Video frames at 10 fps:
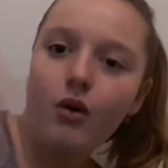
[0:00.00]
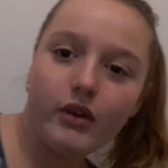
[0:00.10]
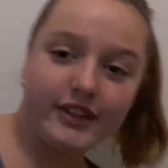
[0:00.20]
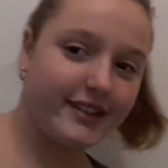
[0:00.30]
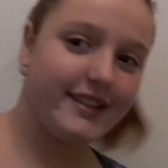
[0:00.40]

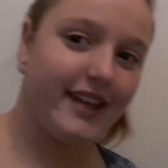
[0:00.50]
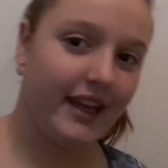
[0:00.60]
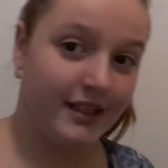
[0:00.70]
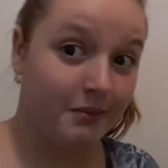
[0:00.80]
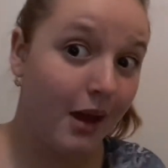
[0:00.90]
which
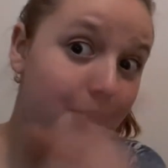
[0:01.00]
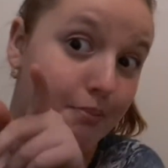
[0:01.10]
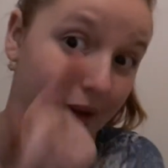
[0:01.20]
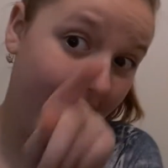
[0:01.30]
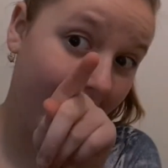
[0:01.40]
contains my
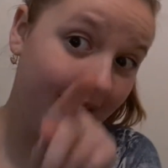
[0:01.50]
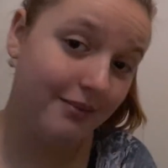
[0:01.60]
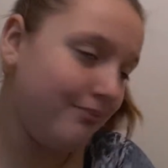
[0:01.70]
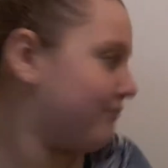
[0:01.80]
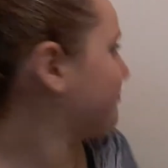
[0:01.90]

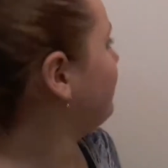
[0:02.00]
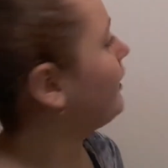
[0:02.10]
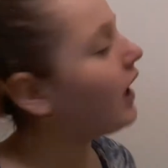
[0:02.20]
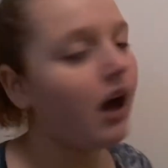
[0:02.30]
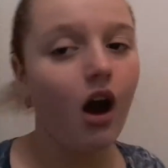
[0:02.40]
bed,
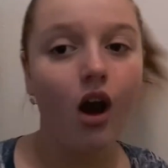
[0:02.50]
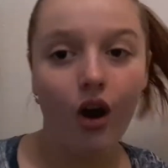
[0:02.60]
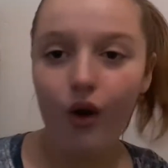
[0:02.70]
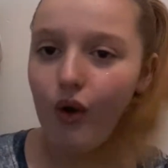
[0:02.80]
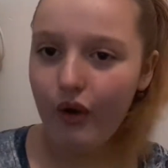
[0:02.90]

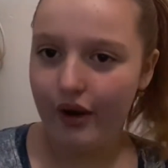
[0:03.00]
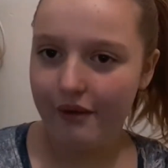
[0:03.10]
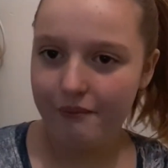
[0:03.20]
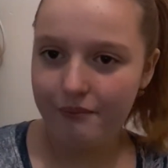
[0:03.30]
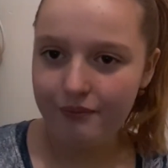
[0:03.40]

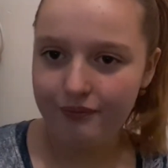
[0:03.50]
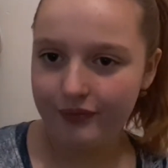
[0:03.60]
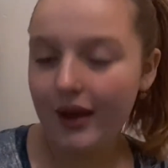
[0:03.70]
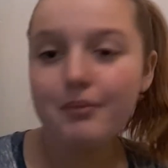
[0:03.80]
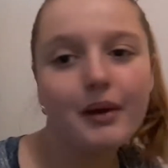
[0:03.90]
or
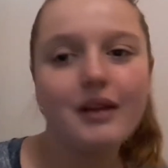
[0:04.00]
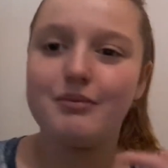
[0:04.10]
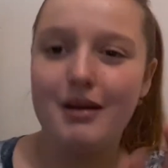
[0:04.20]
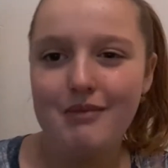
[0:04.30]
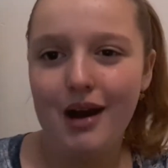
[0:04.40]

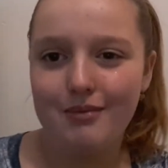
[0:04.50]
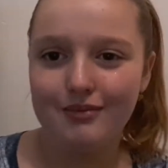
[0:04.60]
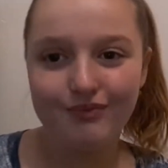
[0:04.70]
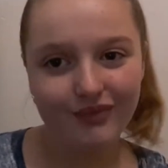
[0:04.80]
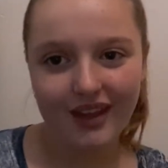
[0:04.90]
prank my
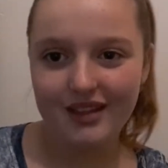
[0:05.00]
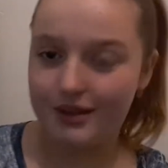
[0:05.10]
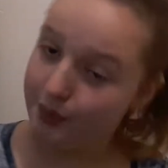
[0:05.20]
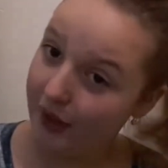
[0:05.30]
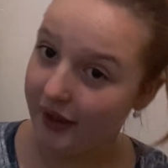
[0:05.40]
mom and
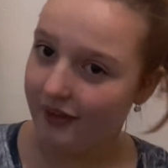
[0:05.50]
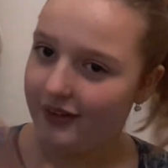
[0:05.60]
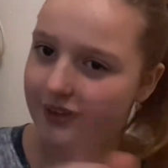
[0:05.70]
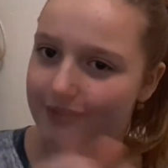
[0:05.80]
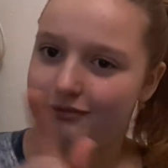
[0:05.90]
spray it on
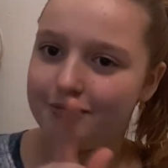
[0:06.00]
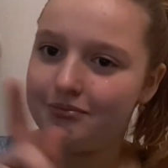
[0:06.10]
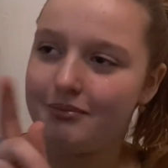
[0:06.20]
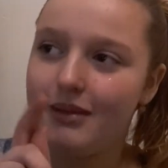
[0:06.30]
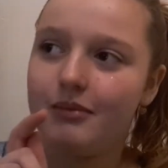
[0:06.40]
her.
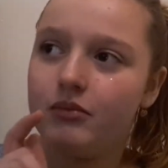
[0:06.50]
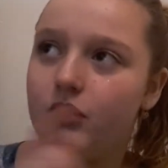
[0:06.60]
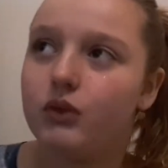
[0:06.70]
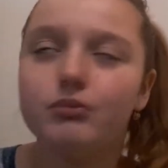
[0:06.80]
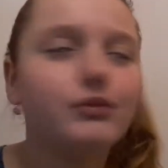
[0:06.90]
No,